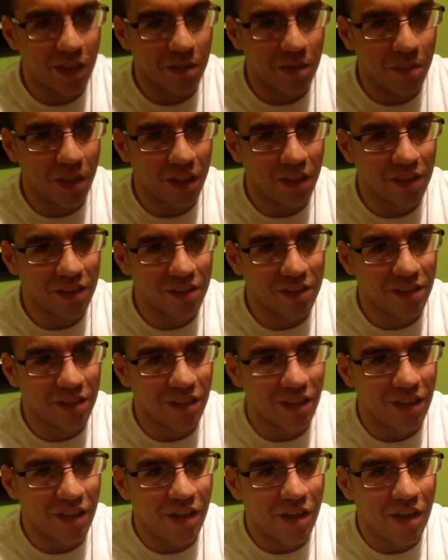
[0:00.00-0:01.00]
make this
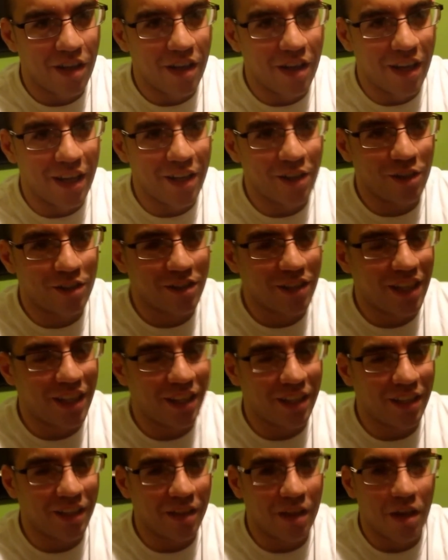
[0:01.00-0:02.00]

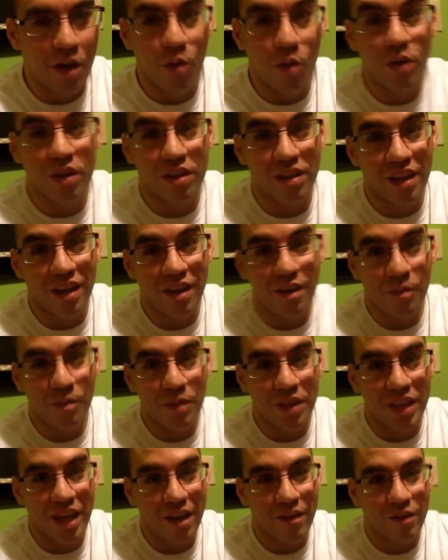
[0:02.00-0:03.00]
entertaining without
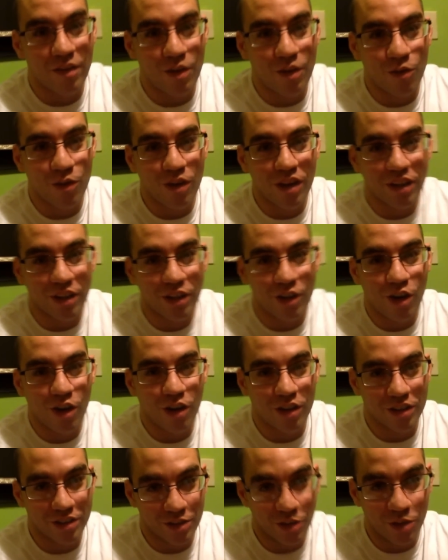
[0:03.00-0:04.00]
me having to run
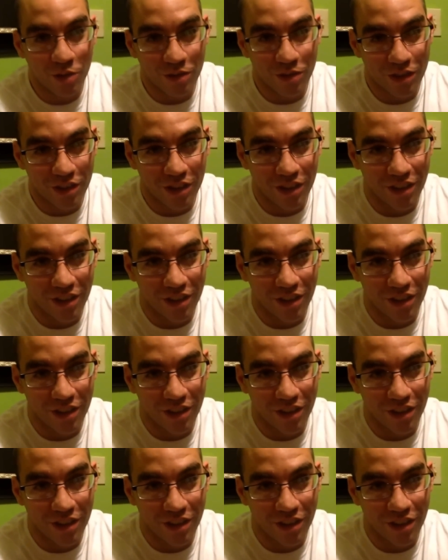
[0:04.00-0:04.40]
cards over.